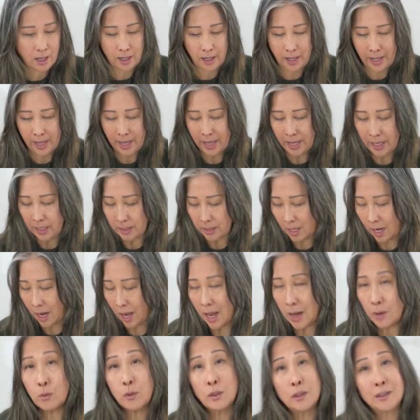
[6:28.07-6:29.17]
And
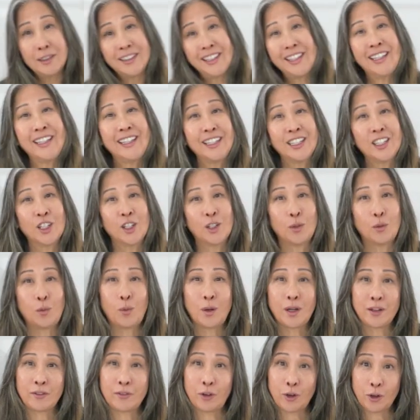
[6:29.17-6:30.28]
I will link one
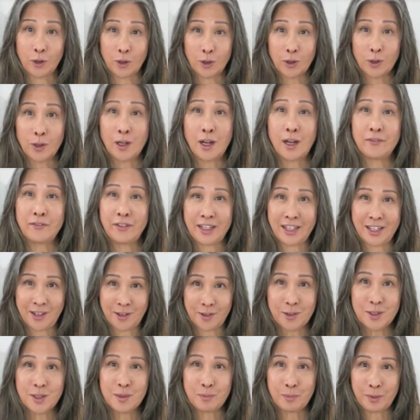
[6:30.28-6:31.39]
of her
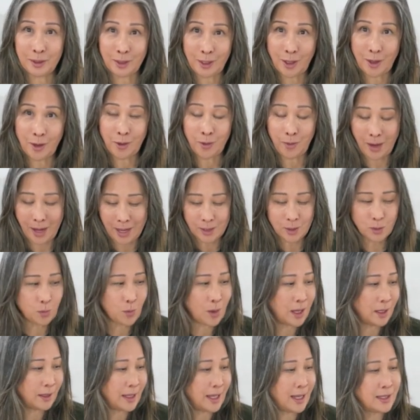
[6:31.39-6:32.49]
videos below, as
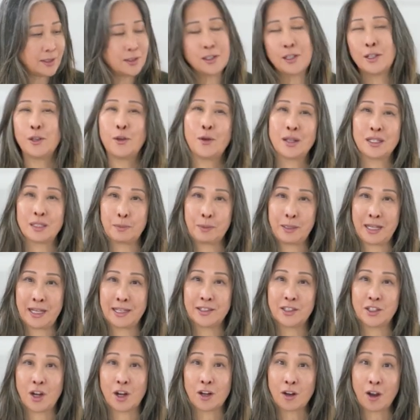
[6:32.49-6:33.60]
well as the
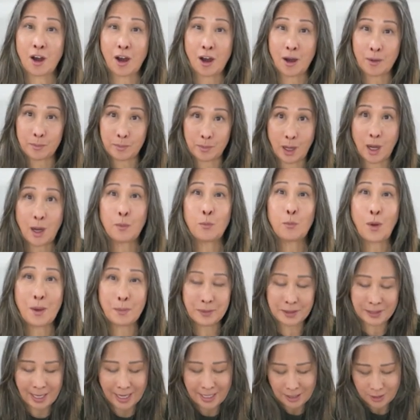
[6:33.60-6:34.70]
USPS.com
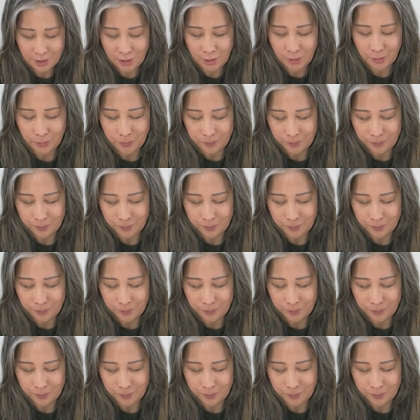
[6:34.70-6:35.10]
website too.